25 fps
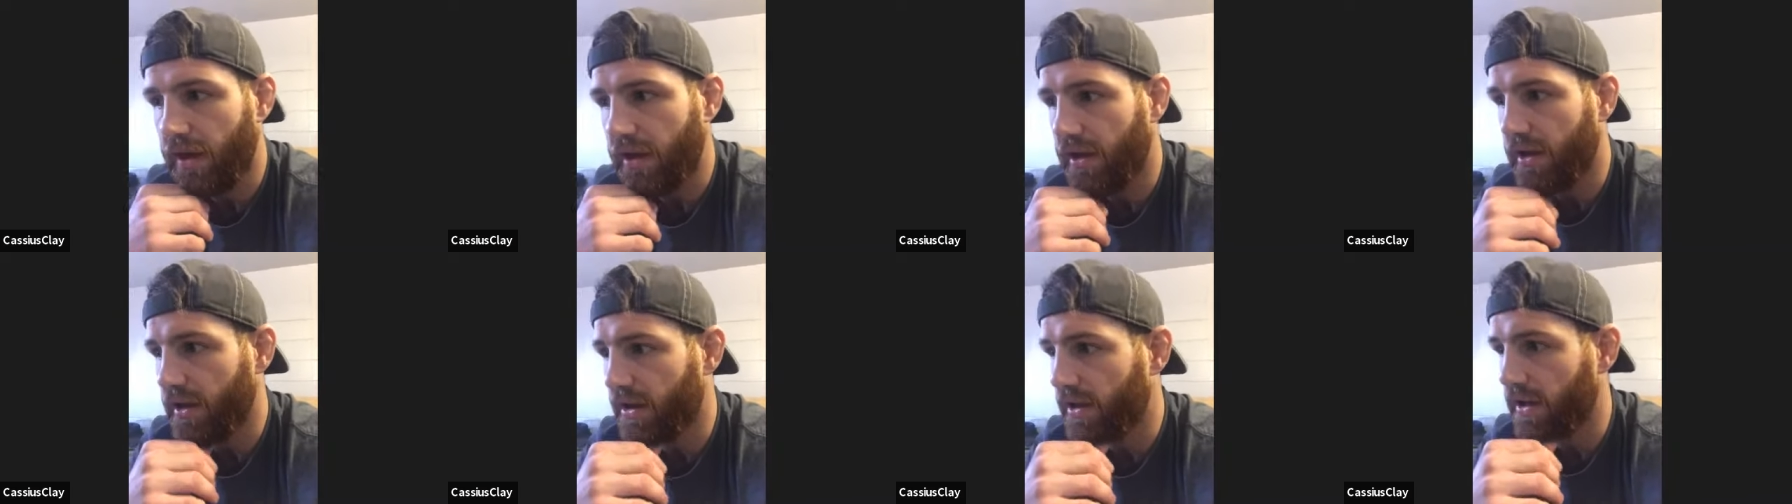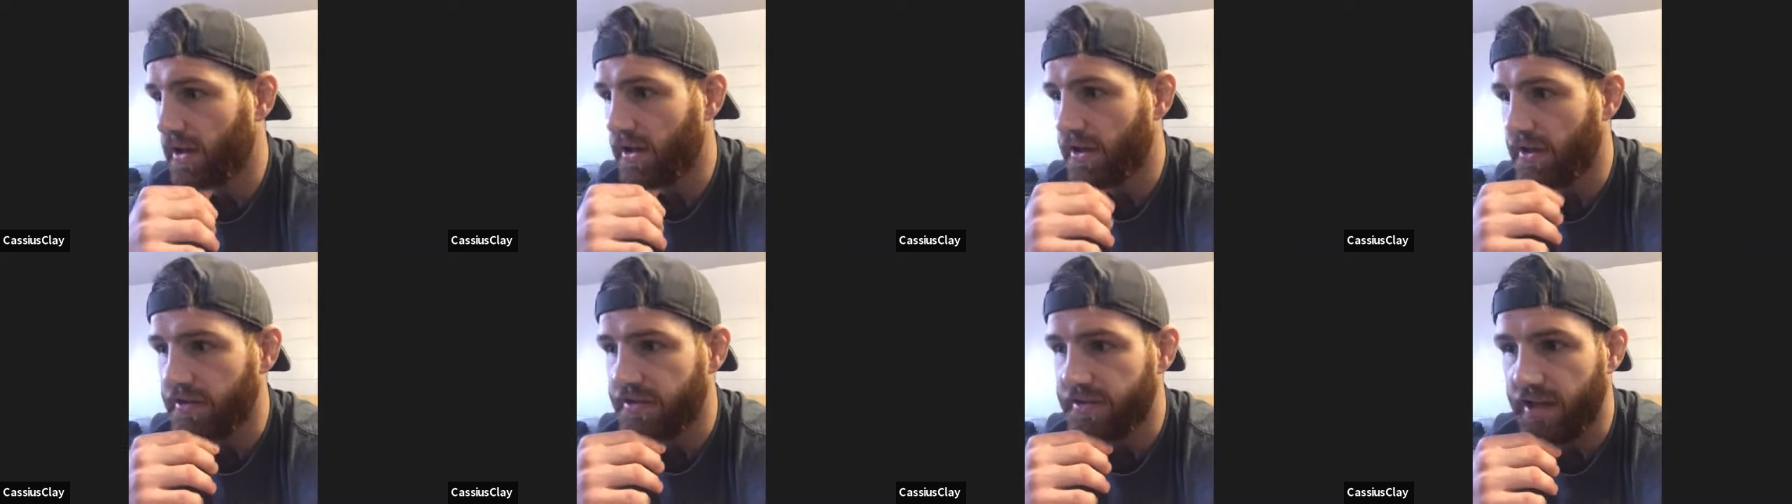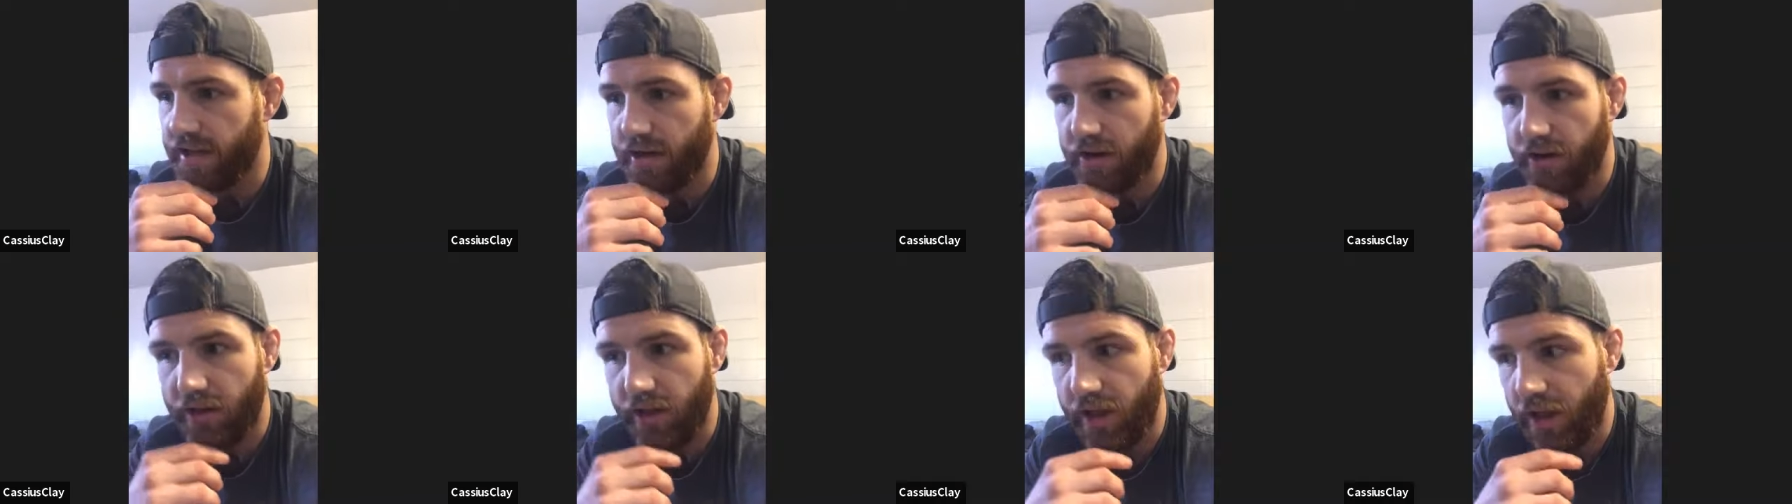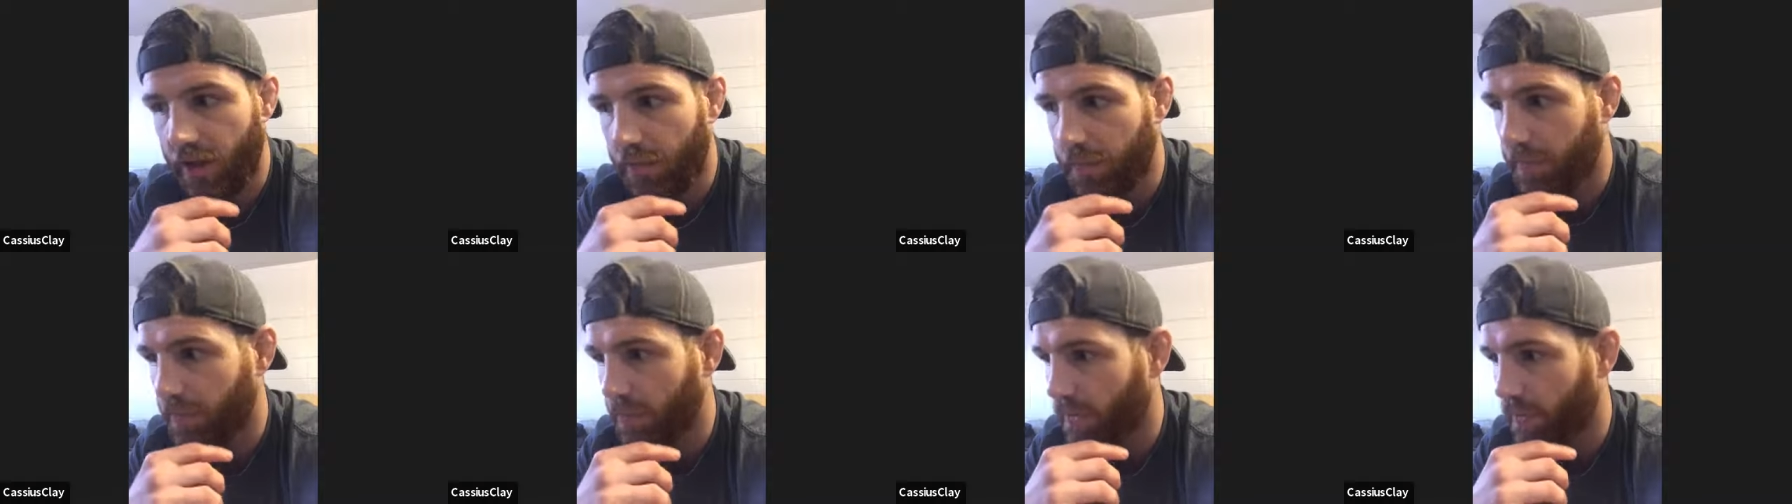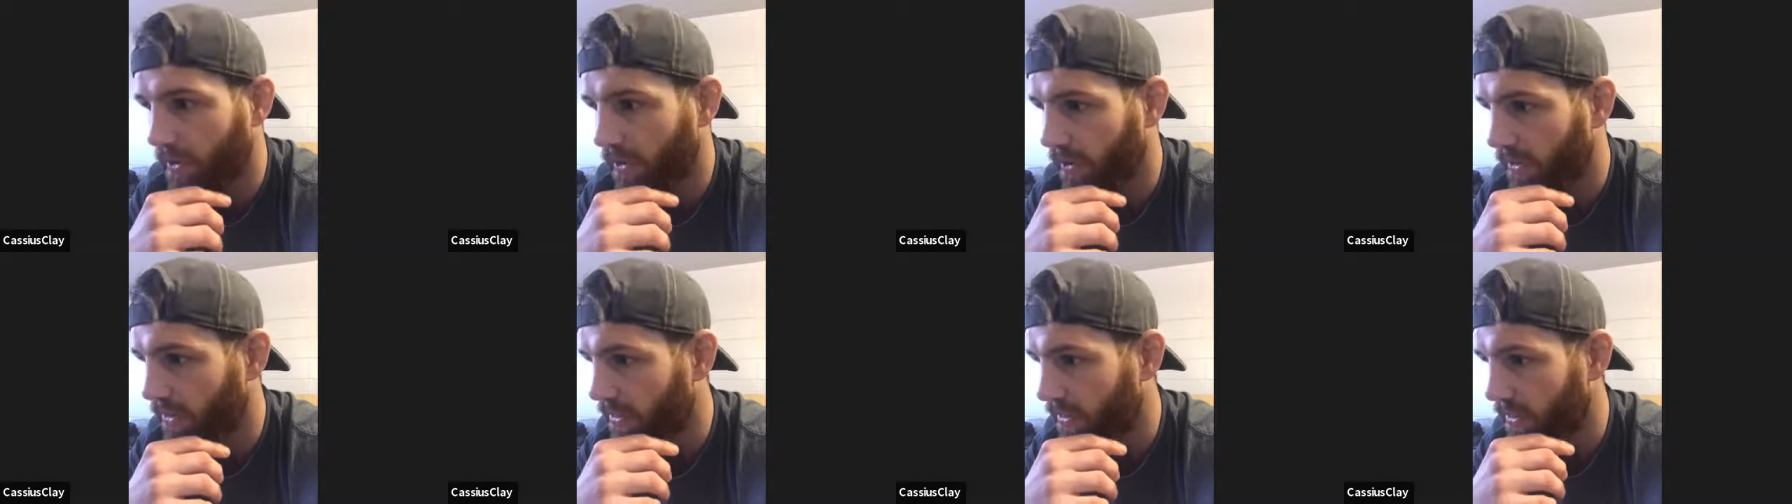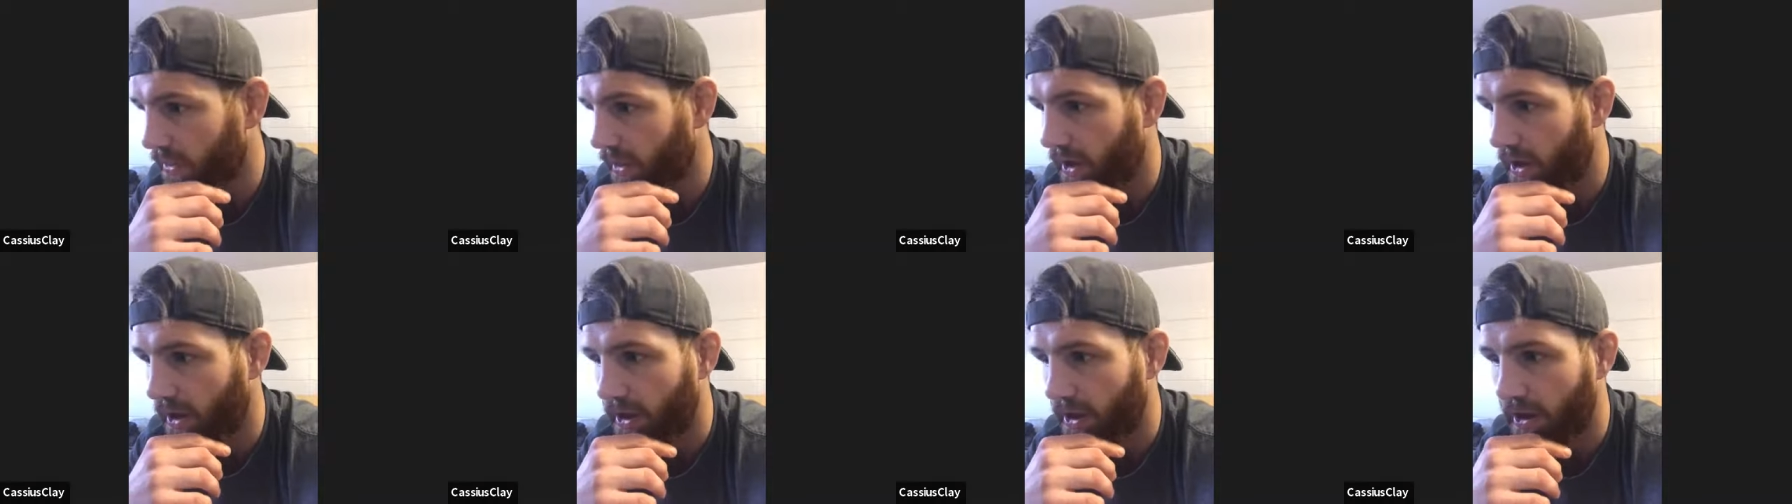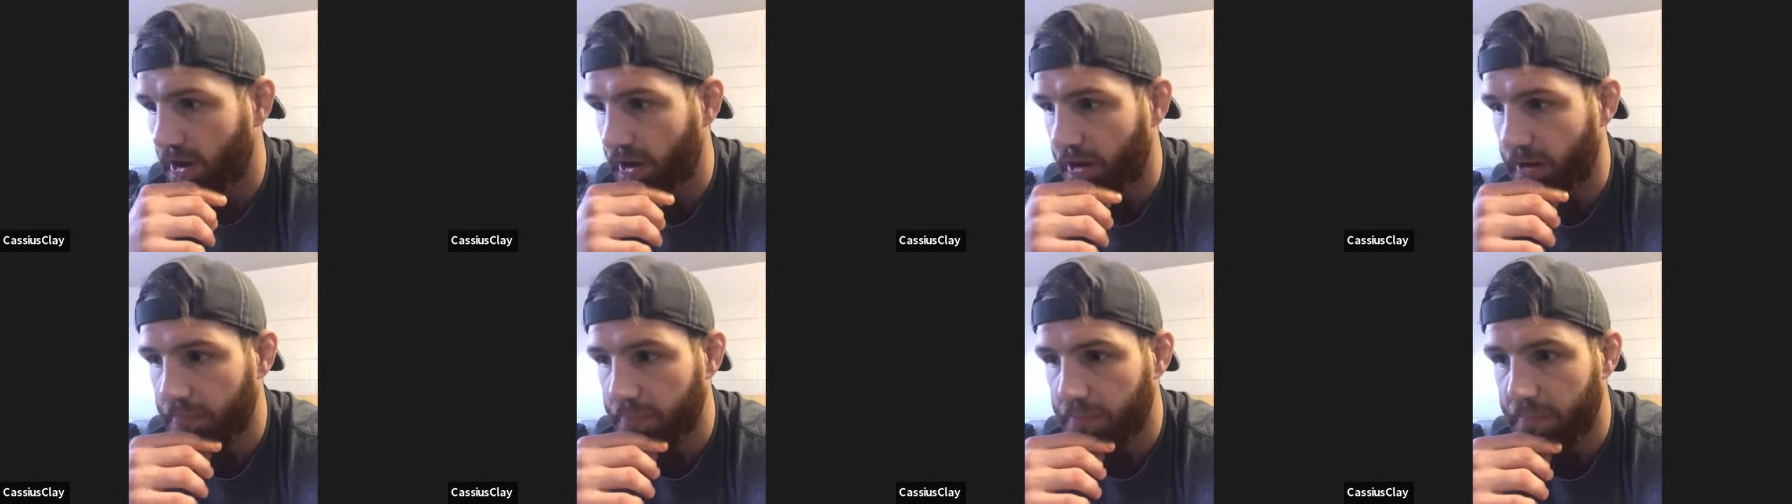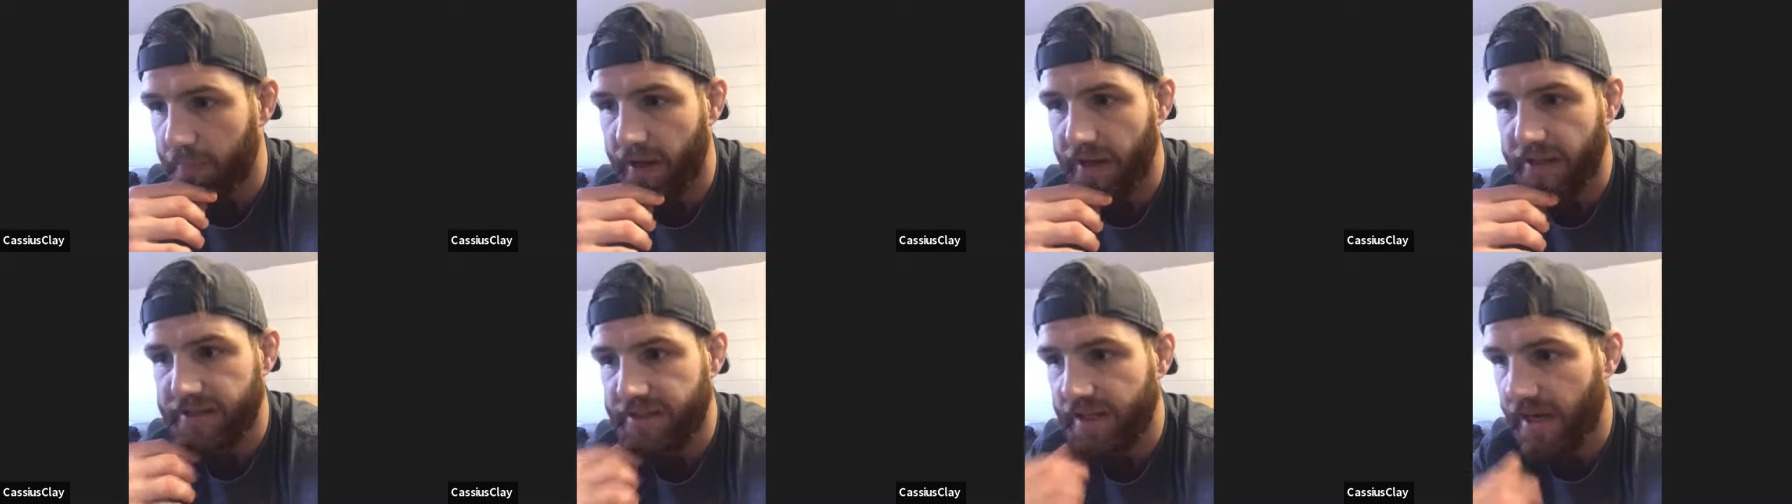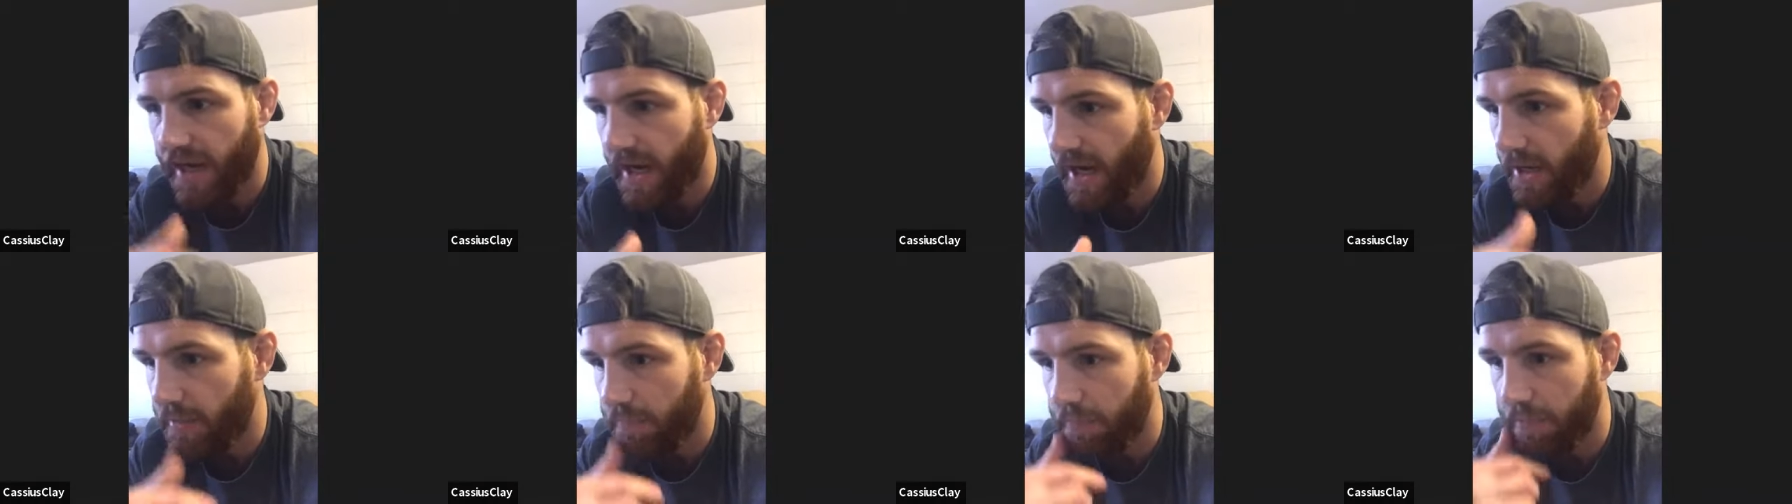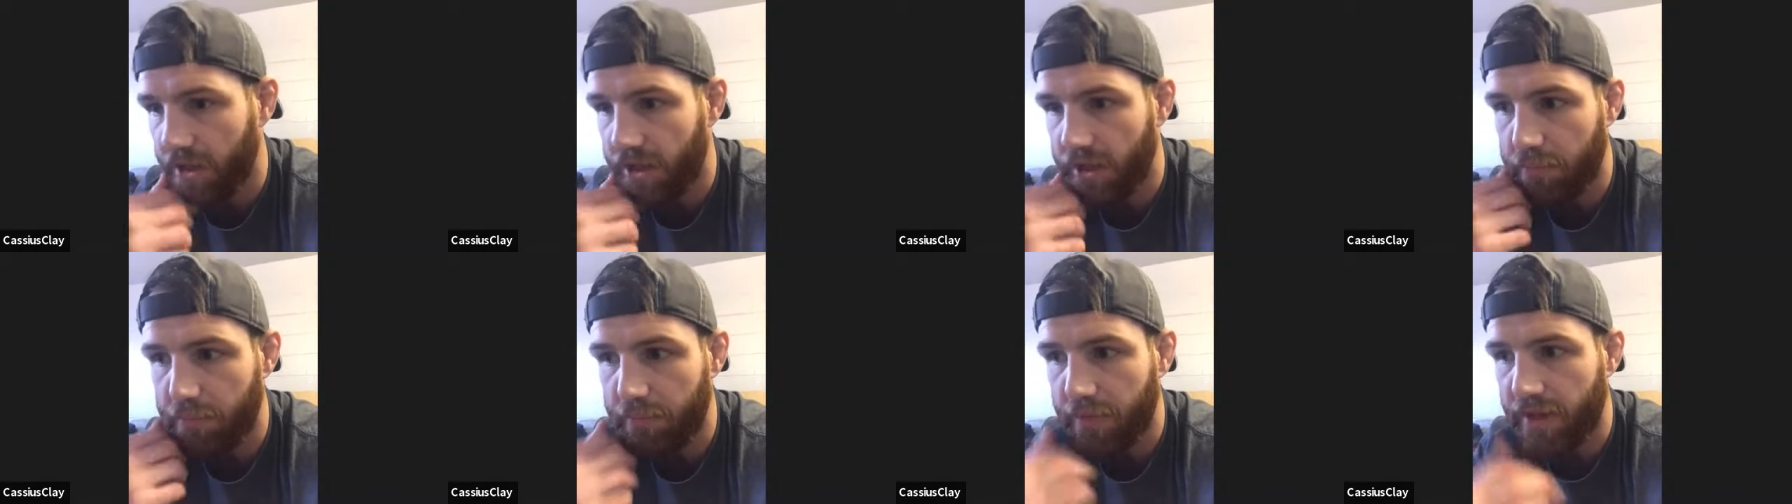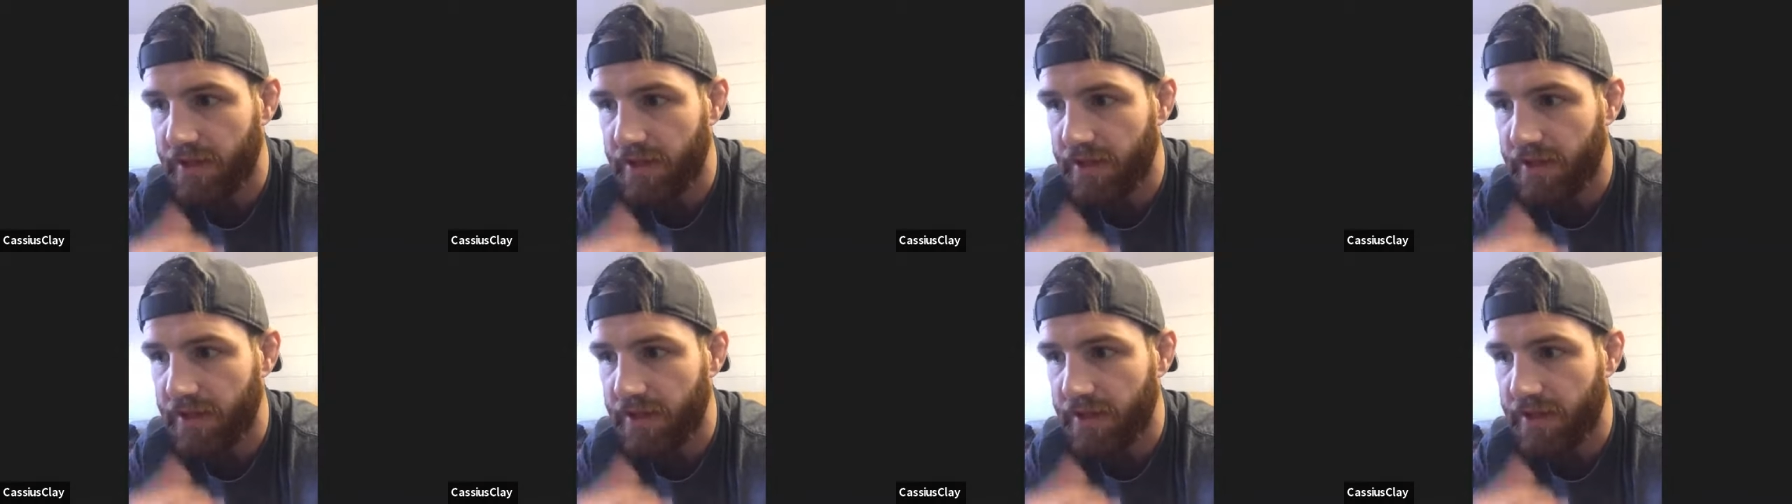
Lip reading: He said it'll help me with my timing,